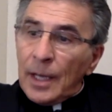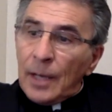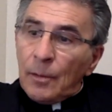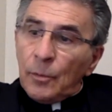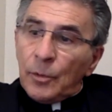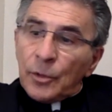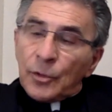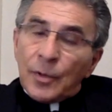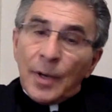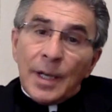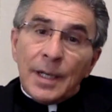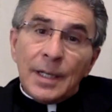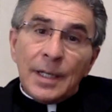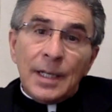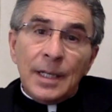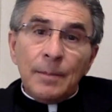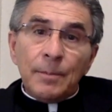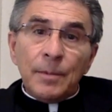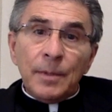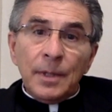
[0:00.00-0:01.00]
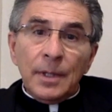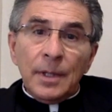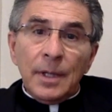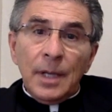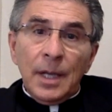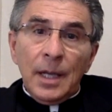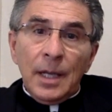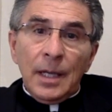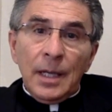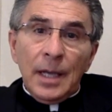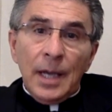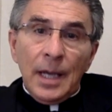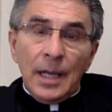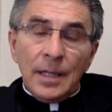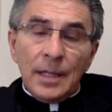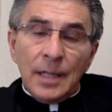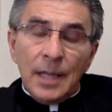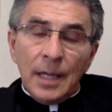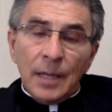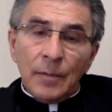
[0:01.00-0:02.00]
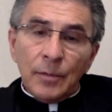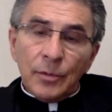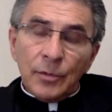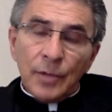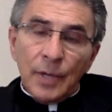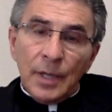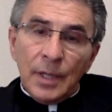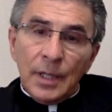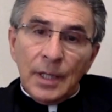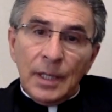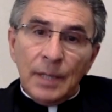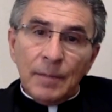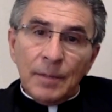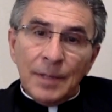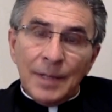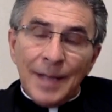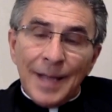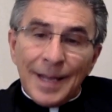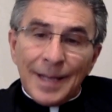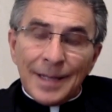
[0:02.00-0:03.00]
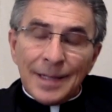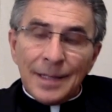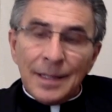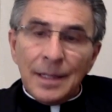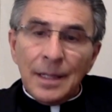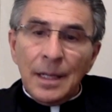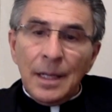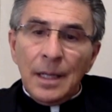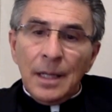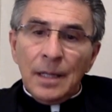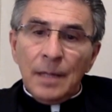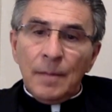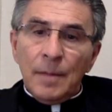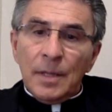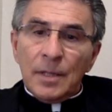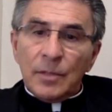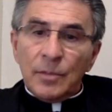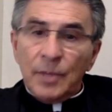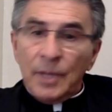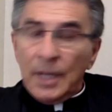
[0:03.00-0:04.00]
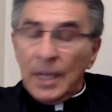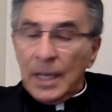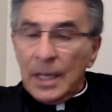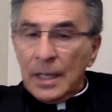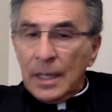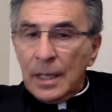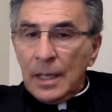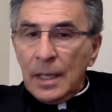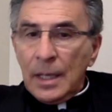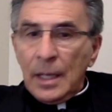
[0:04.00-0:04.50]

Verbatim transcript: We're trying to keep in, in contact. We're trying to keep connected the best we can.